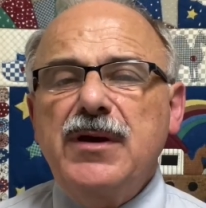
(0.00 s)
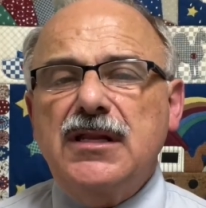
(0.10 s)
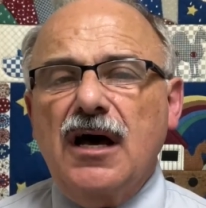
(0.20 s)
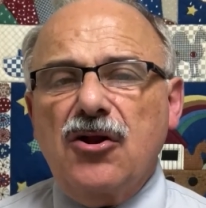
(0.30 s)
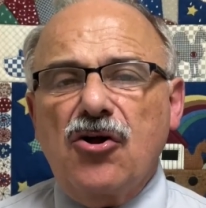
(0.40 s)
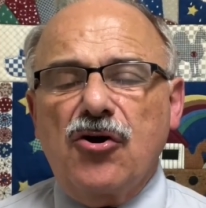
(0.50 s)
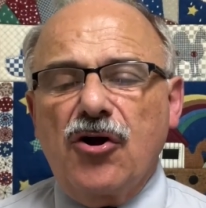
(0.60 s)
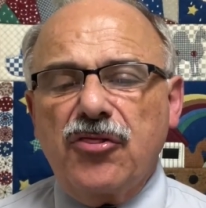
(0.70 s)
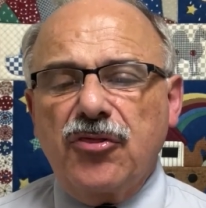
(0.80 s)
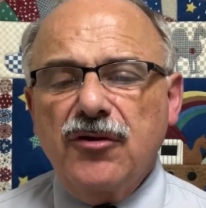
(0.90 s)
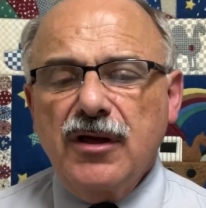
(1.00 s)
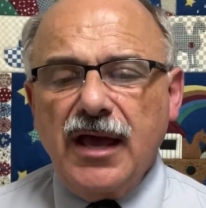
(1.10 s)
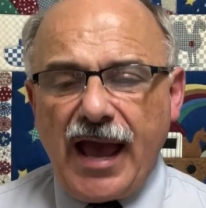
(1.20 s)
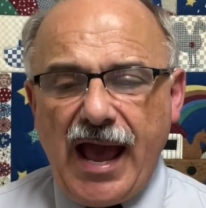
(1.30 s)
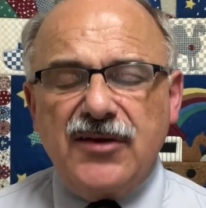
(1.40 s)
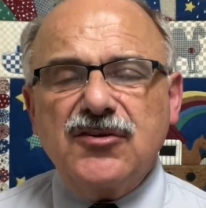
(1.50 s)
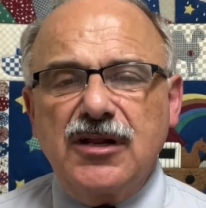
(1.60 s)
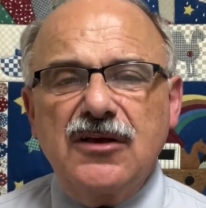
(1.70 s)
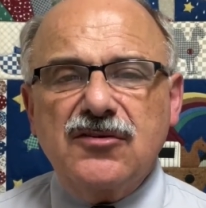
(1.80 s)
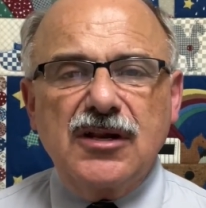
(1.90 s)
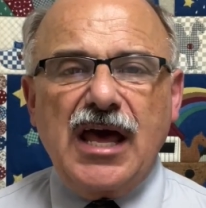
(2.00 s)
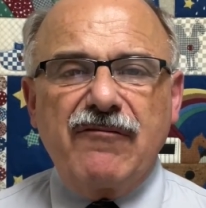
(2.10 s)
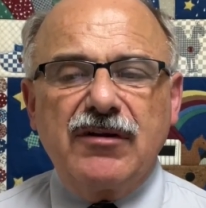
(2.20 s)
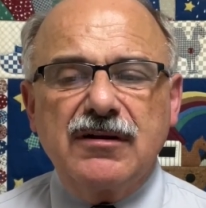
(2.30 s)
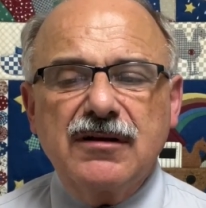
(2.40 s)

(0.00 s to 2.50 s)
done on earth as it is in heaven."